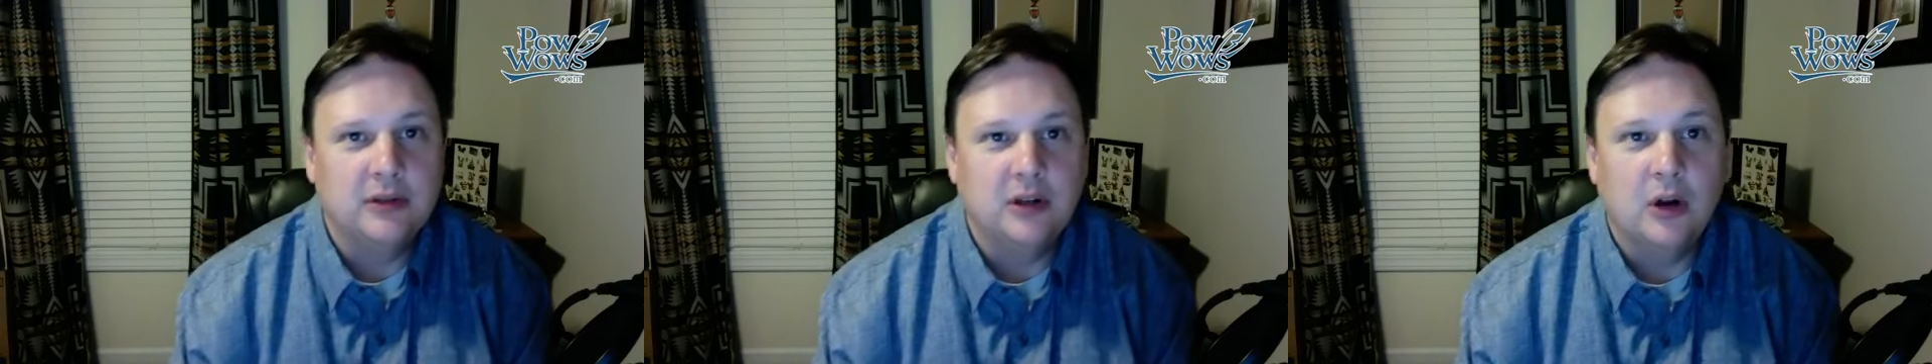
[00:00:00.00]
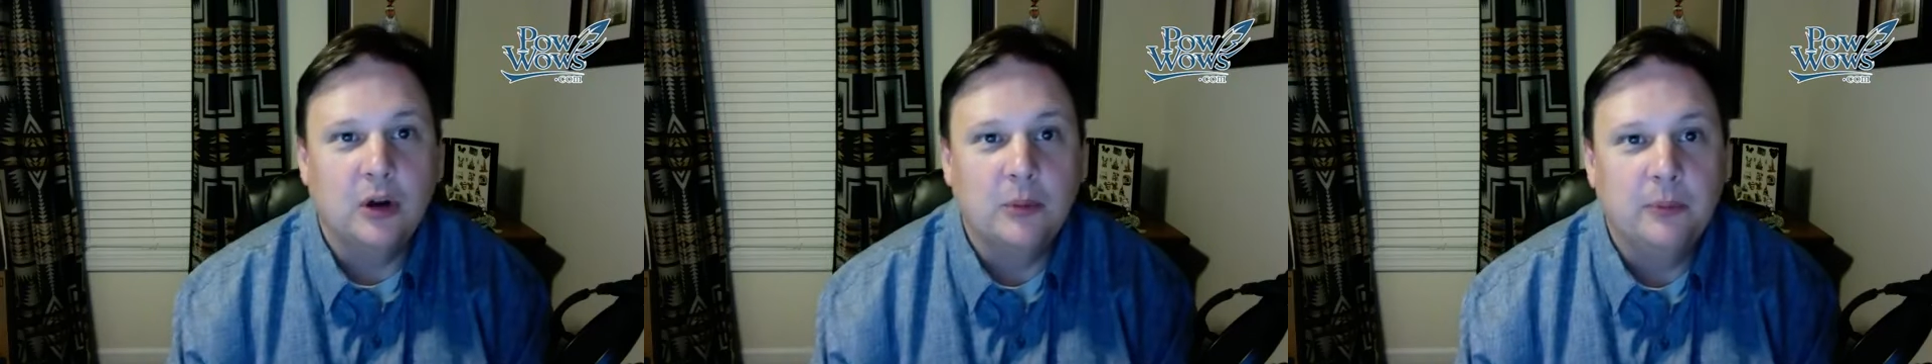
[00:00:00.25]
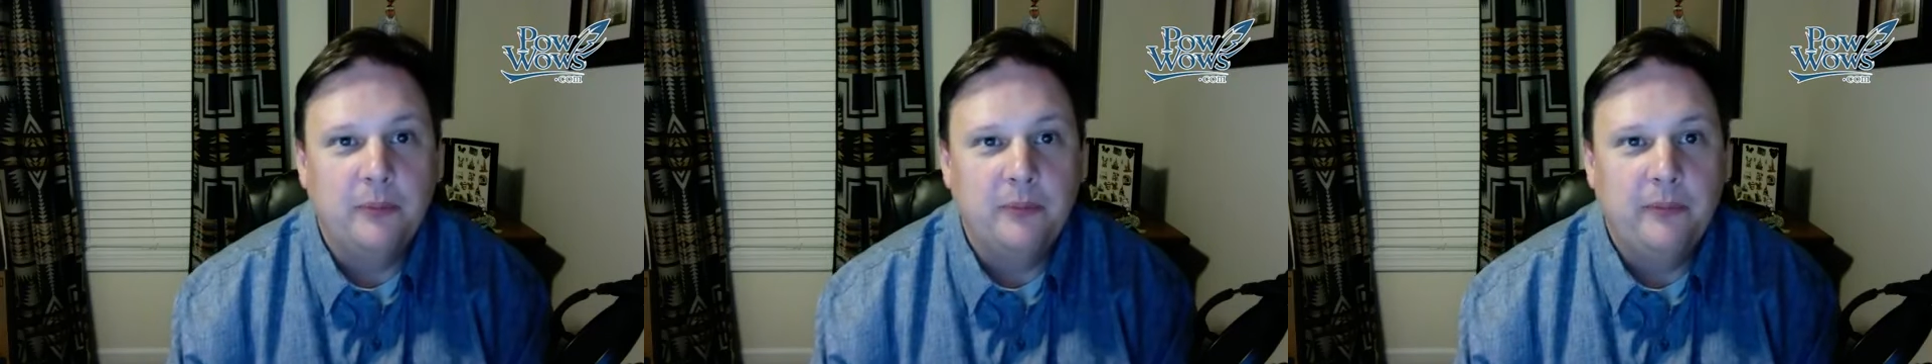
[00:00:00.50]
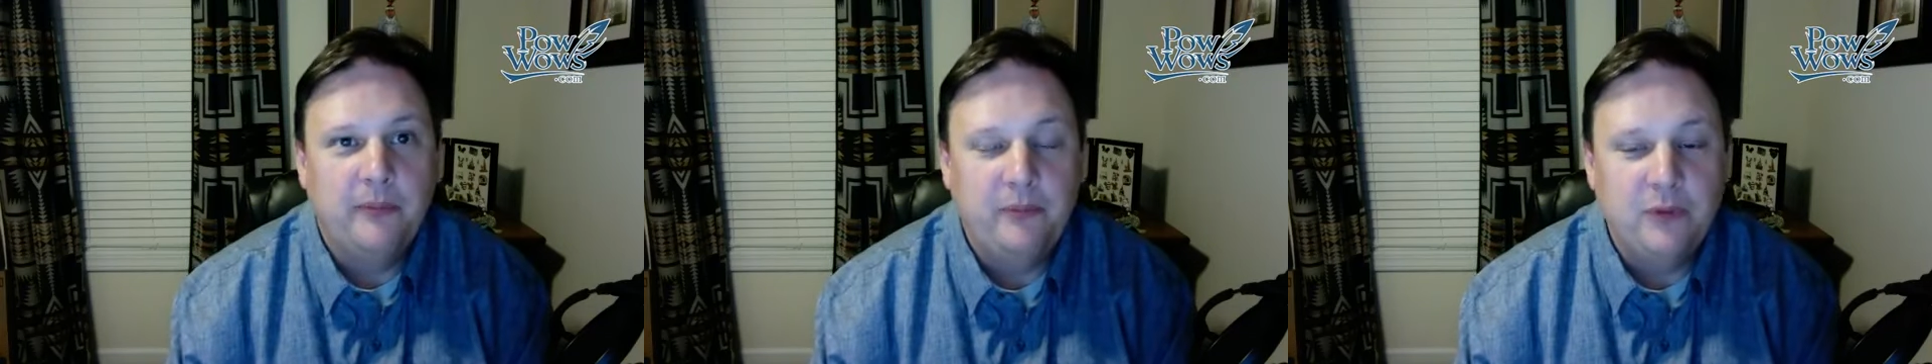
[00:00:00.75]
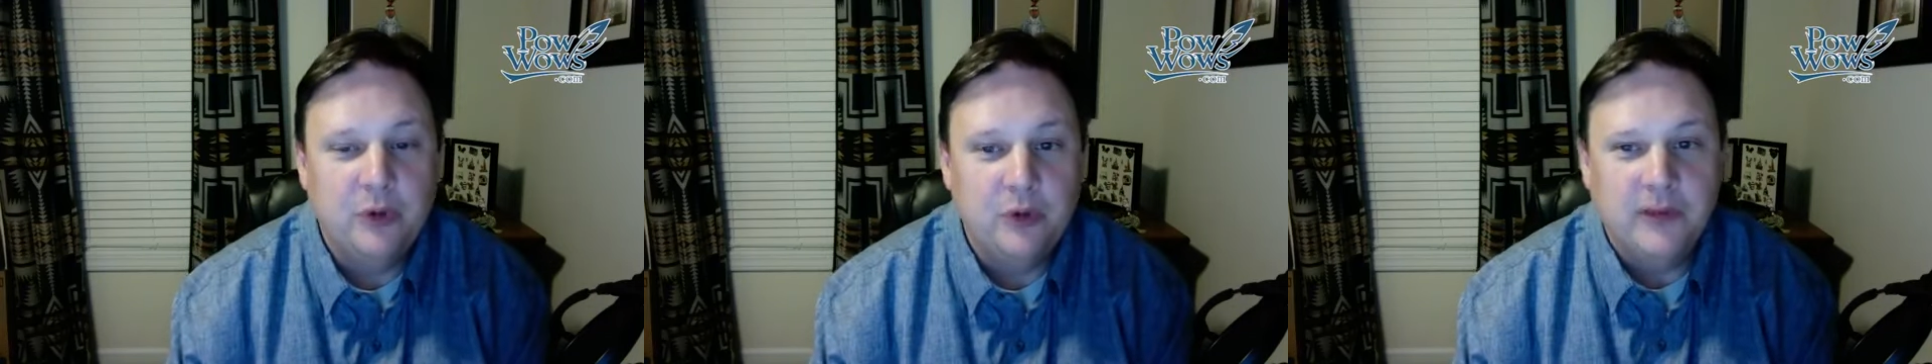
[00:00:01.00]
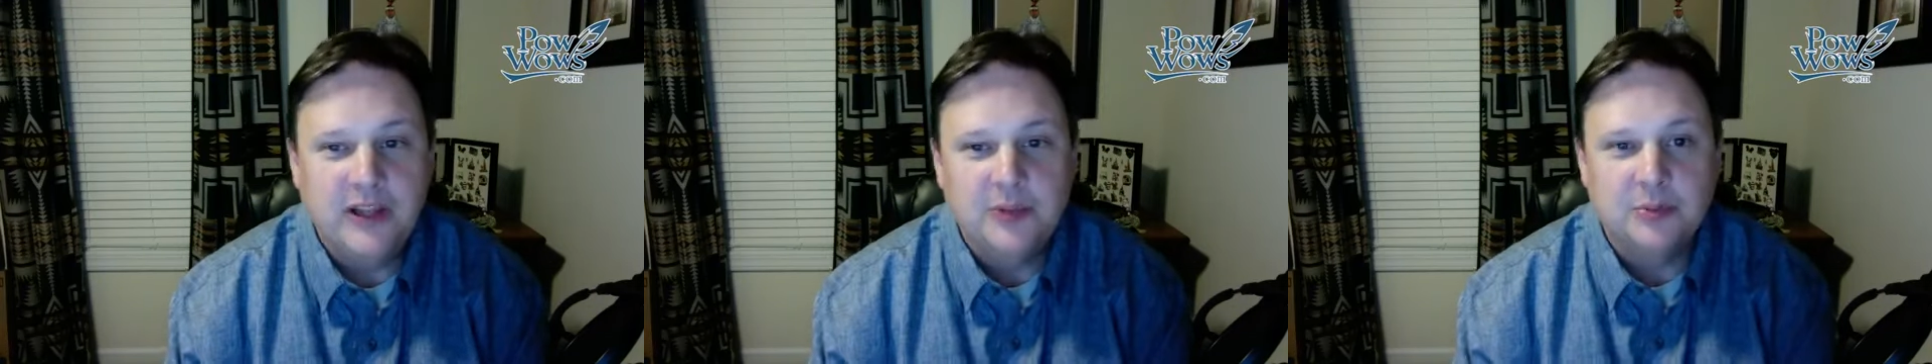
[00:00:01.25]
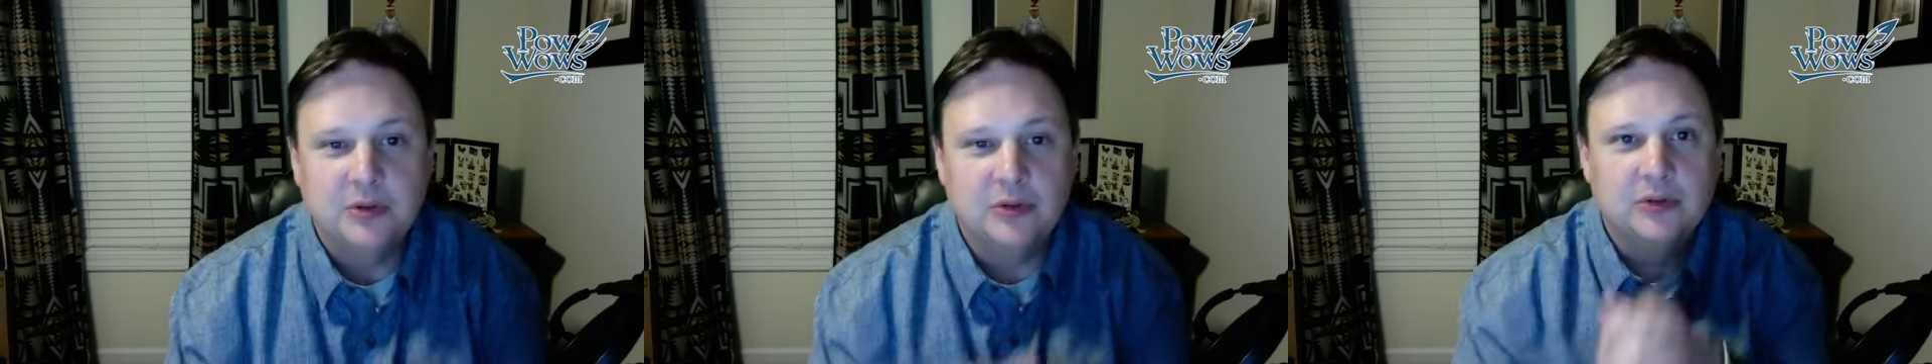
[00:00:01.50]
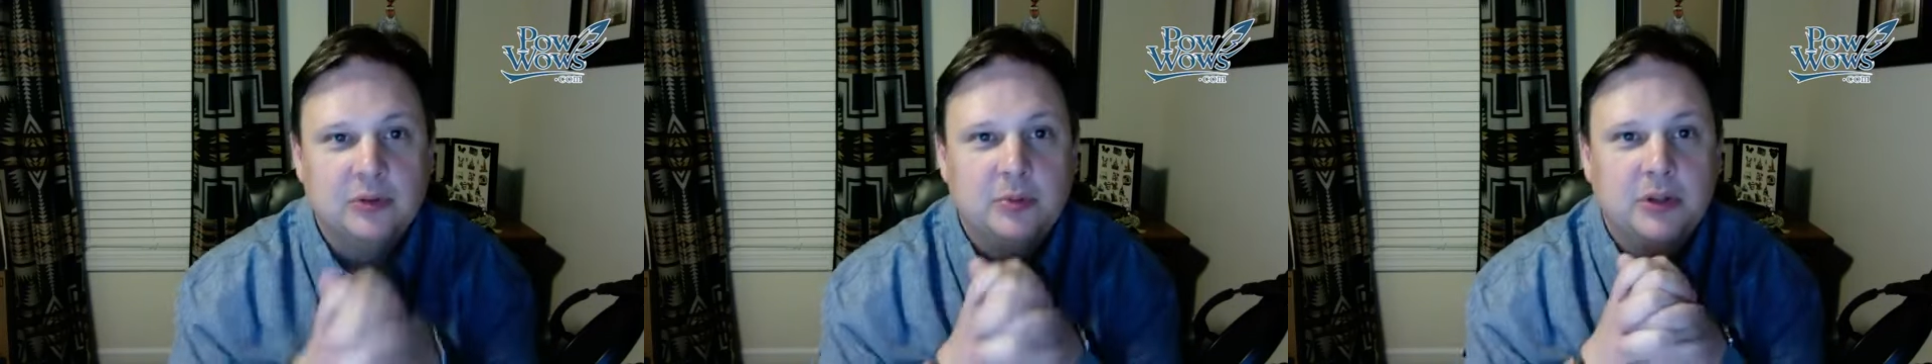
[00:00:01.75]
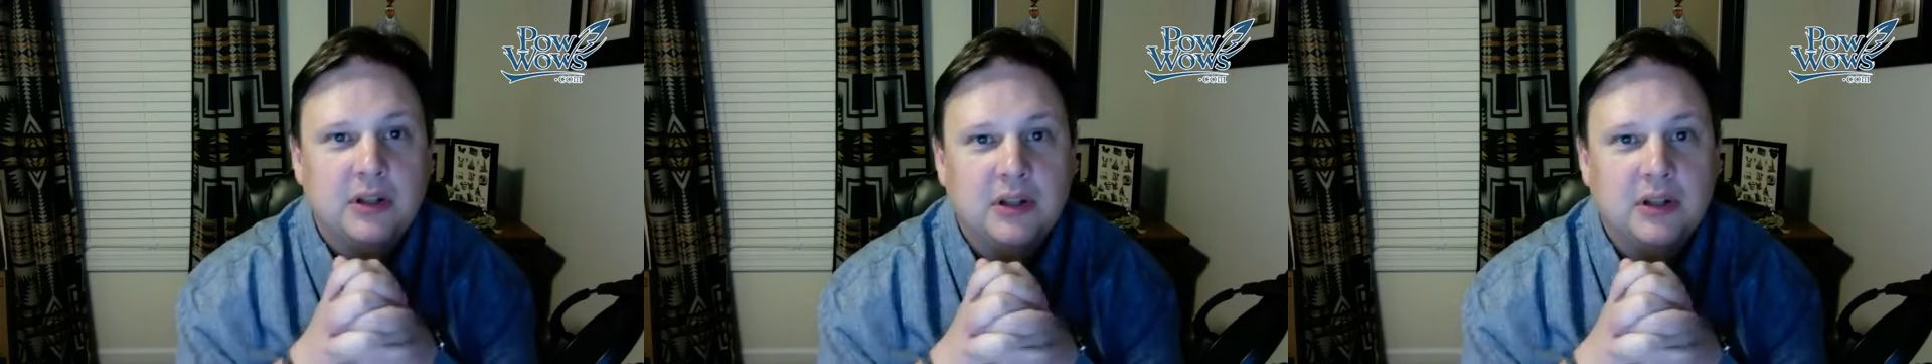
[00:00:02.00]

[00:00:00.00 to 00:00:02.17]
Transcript: our new Facebook group,